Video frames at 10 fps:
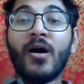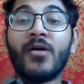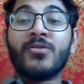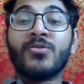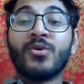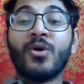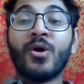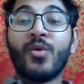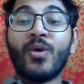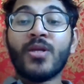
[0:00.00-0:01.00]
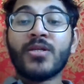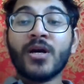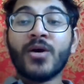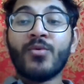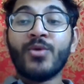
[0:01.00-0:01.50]
So what
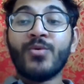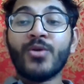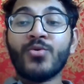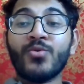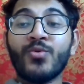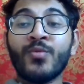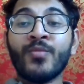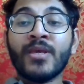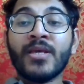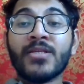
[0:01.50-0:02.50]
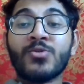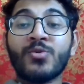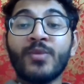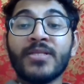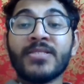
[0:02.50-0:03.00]
we want to do is to
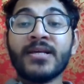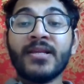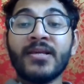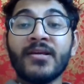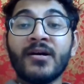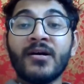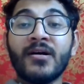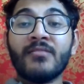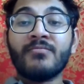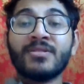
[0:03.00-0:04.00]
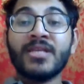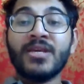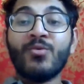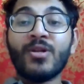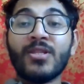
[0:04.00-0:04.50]
basically see
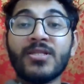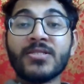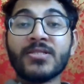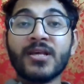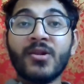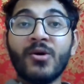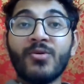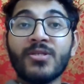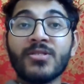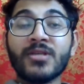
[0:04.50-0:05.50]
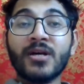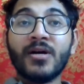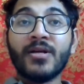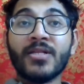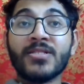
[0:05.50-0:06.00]
what this law is.
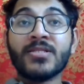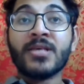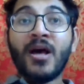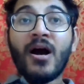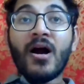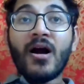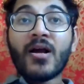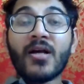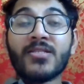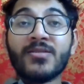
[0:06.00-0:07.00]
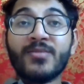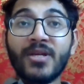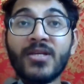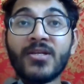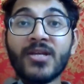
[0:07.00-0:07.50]
It's a
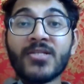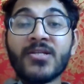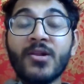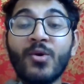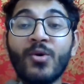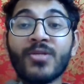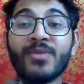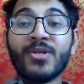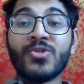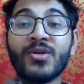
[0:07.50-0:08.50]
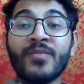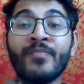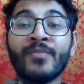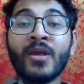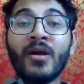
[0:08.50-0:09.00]
customary international law, as mentioned.
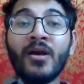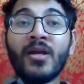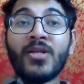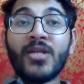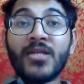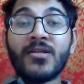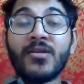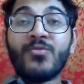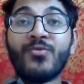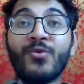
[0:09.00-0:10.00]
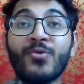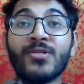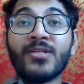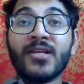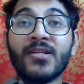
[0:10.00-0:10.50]
It entered into force in
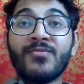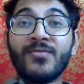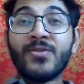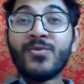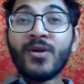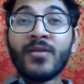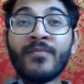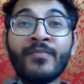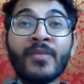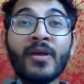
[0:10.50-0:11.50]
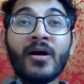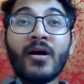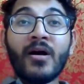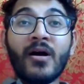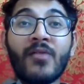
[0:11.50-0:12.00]
1951
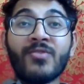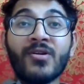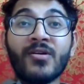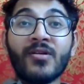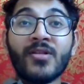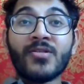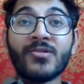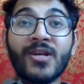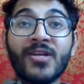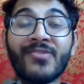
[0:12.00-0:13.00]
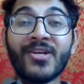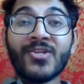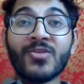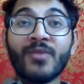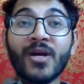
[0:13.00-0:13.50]
after its
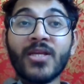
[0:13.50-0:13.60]
ratification by